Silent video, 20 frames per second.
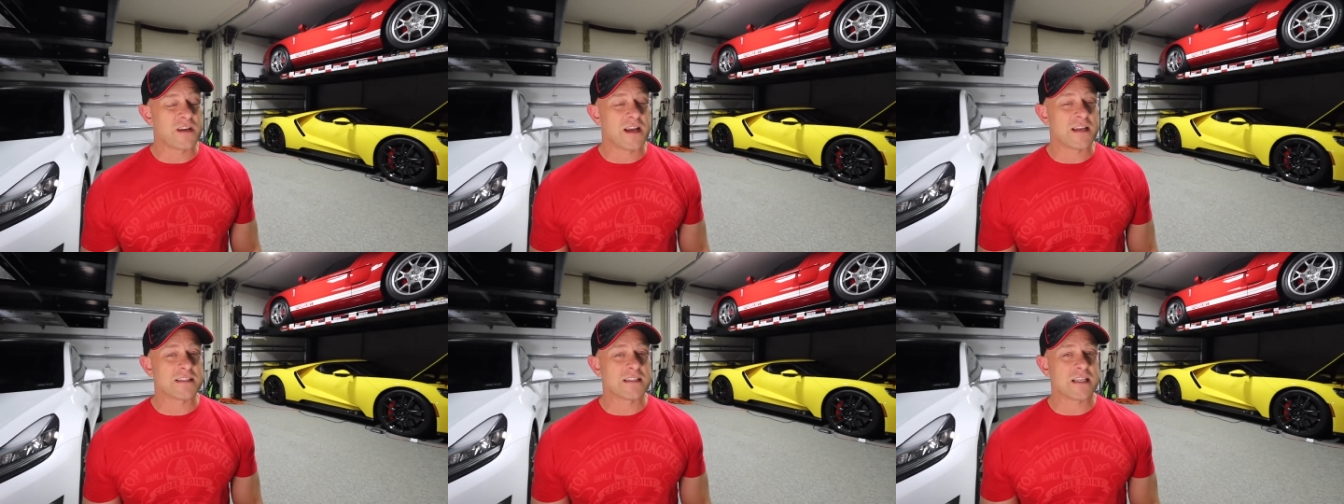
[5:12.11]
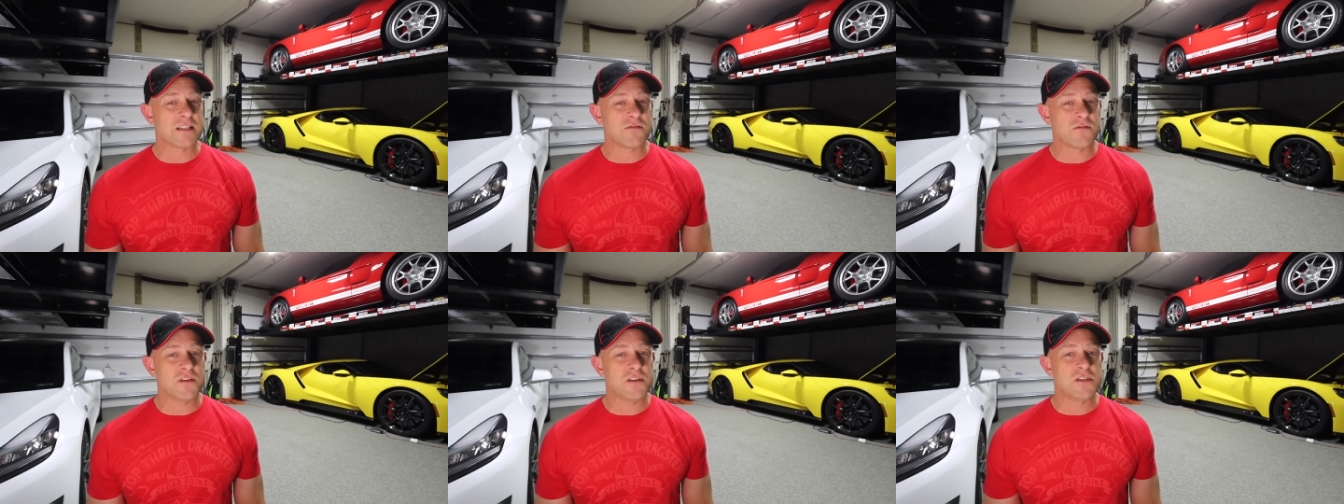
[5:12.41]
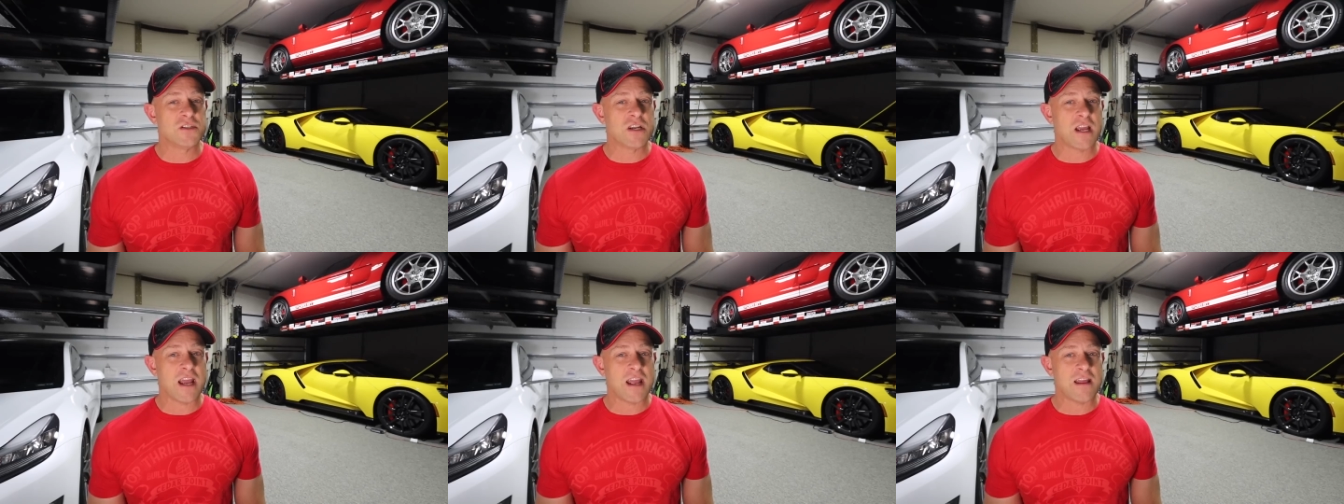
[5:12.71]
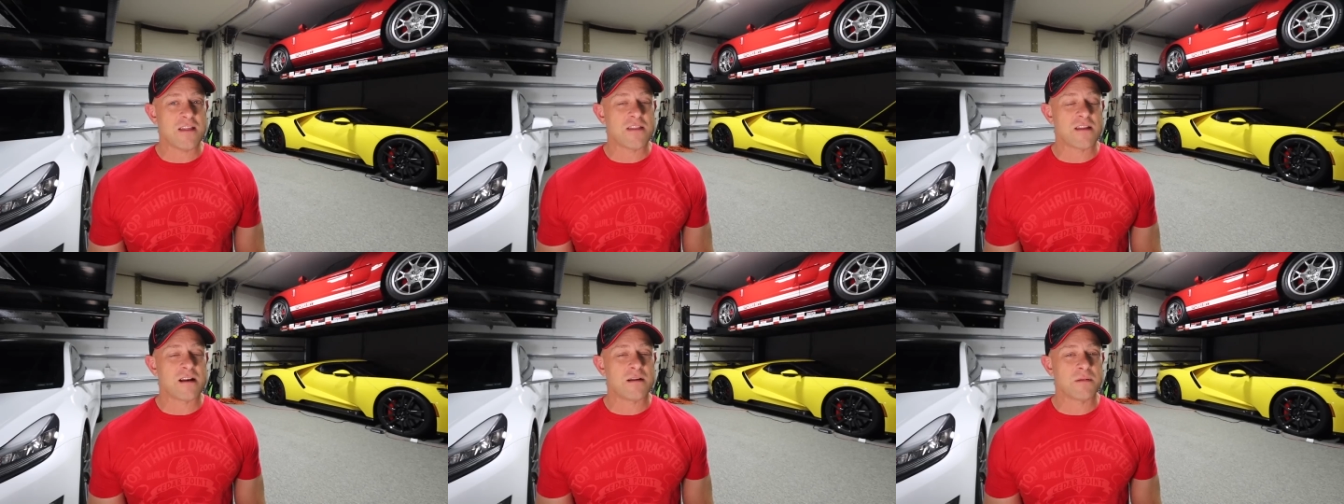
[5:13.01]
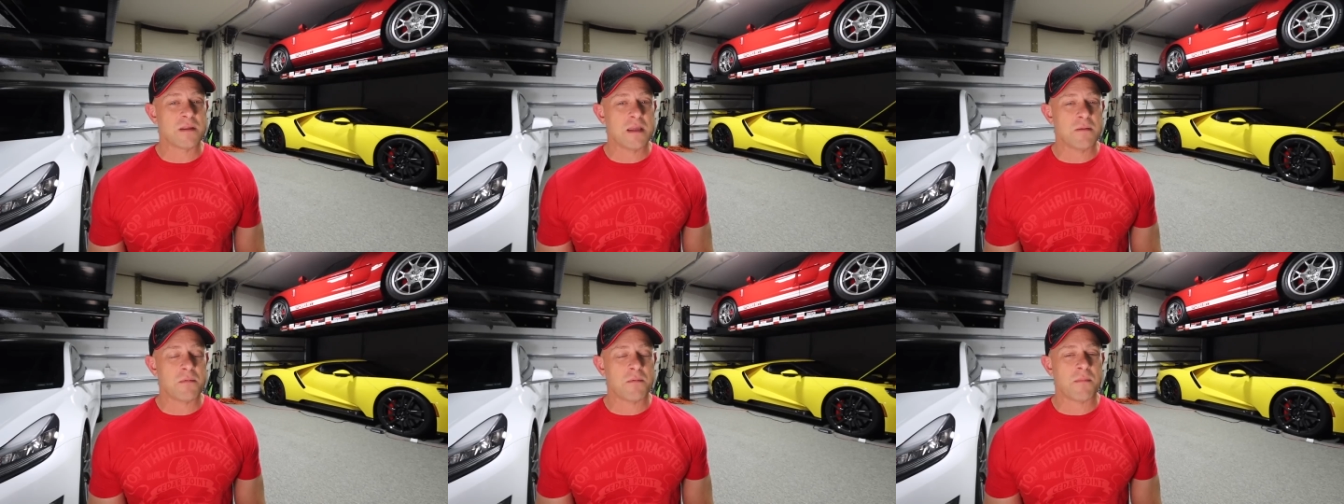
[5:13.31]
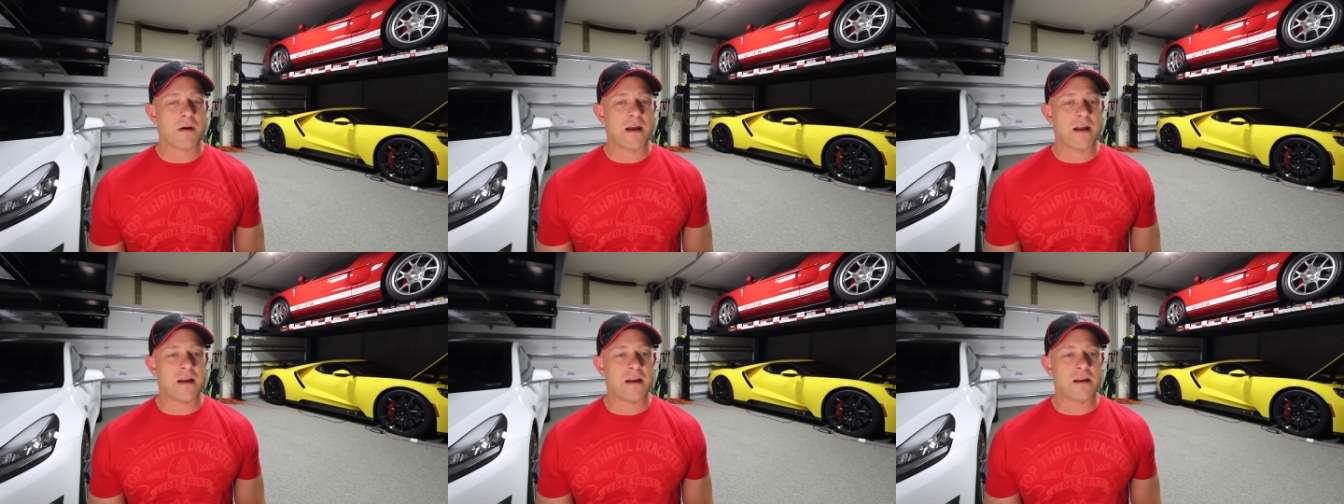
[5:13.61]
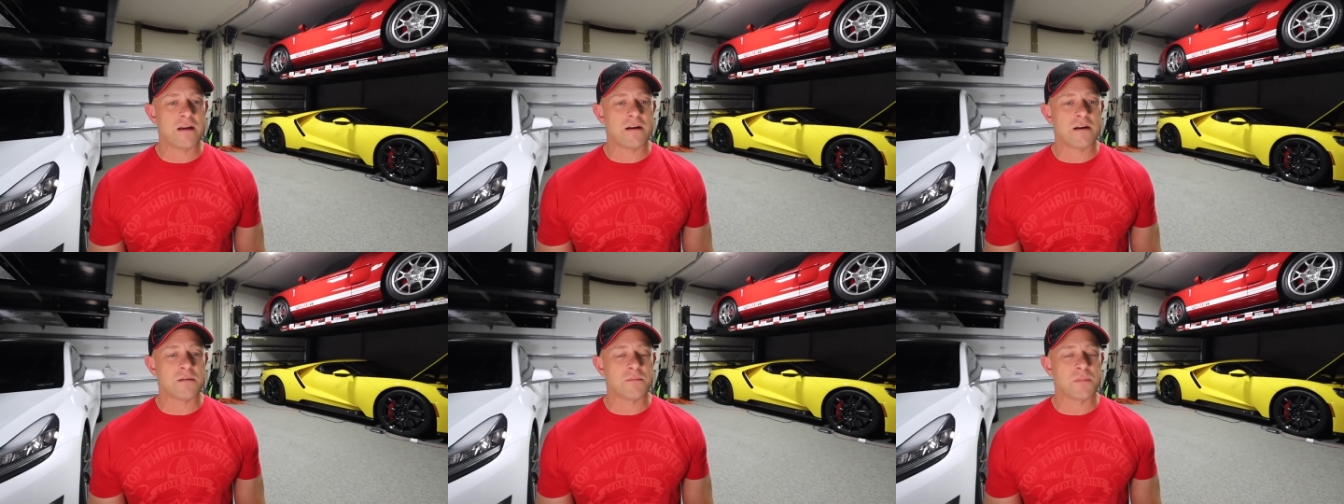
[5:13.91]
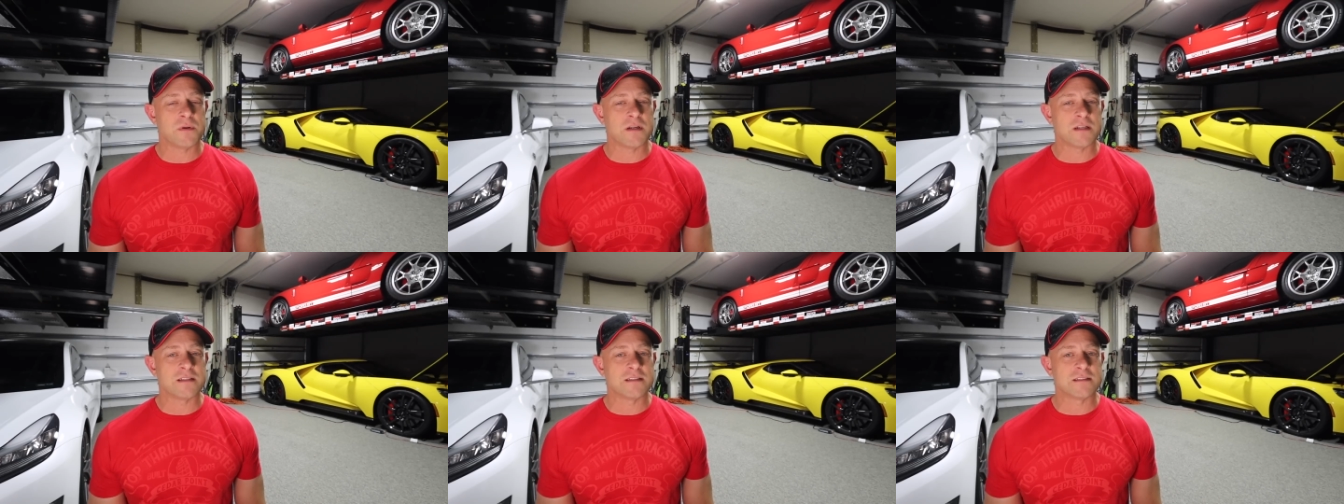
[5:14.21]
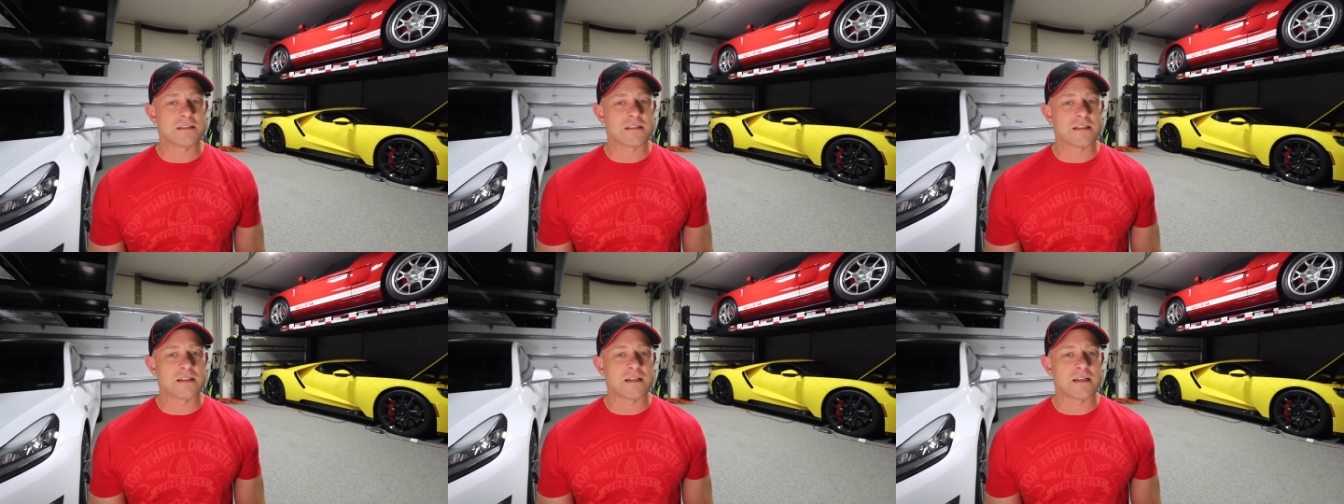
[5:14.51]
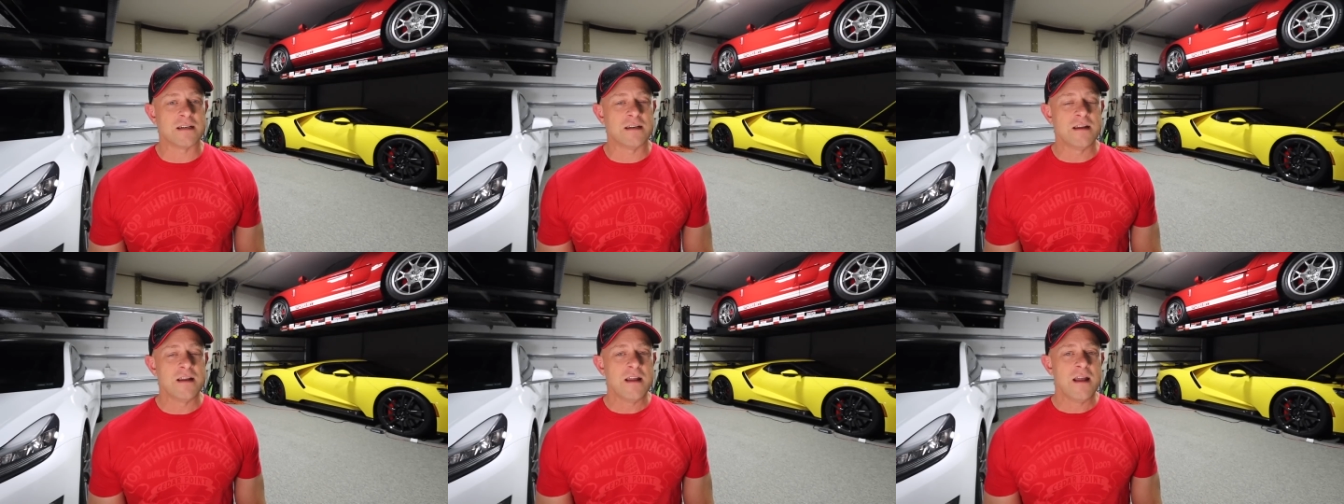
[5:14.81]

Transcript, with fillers: nice SVJ that I'm keeping my eye on, but uh,